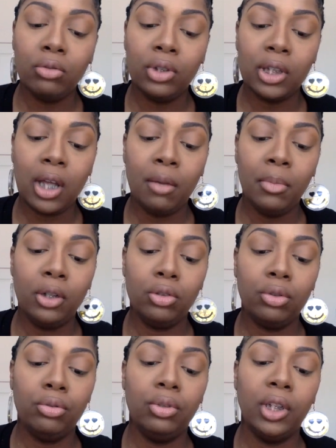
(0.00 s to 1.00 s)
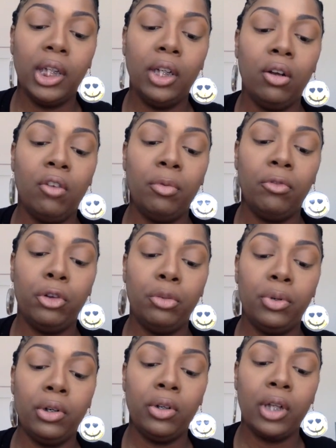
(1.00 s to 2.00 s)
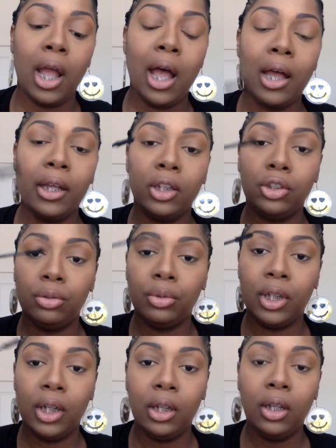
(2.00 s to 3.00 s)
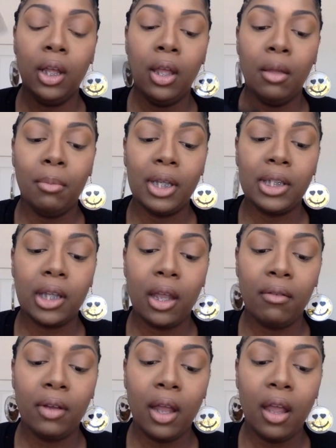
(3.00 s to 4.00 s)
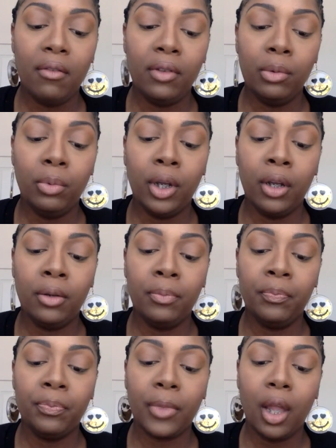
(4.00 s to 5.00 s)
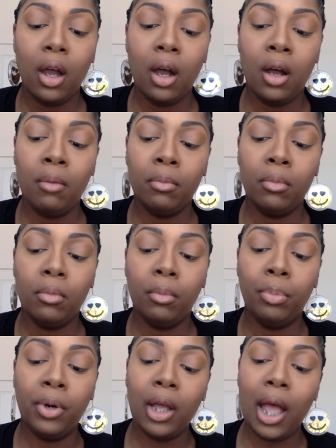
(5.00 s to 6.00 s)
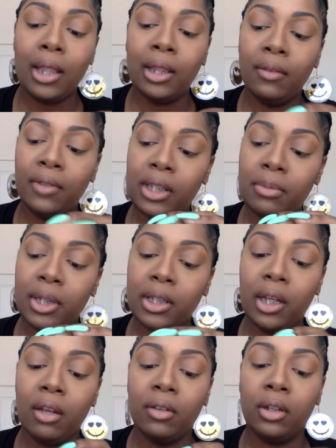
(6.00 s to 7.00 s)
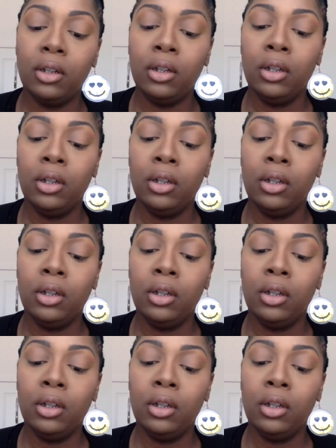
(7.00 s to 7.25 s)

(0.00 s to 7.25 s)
You just got to make sure you clean it off before you put it on your eye, because you'll get mascara everywhere. But I love this mascara.